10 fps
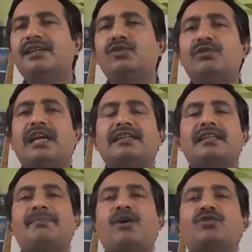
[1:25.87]
you
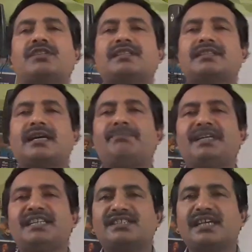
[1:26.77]
learnt about
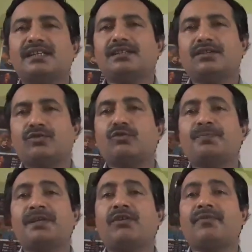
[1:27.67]
combination
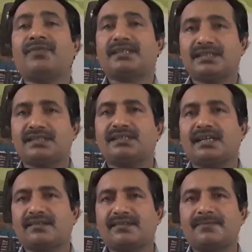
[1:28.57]
grouping of
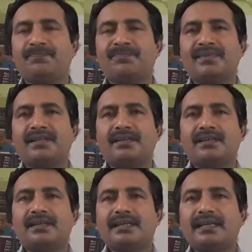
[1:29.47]
resistors.
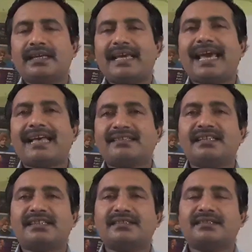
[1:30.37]
As
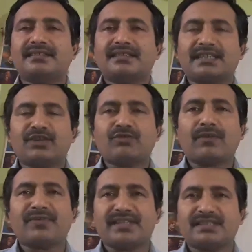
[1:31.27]
in case
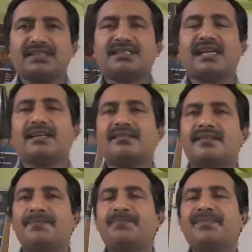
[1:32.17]
of
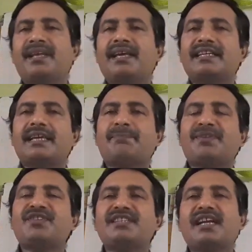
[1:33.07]
resistors,
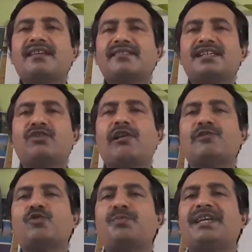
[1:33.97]
capacitors can
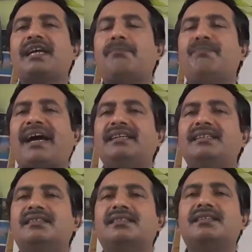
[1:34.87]
also be combined
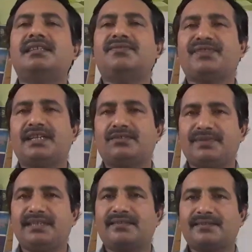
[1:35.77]
in three different
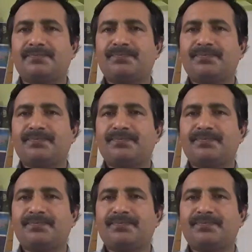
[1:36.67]
ways.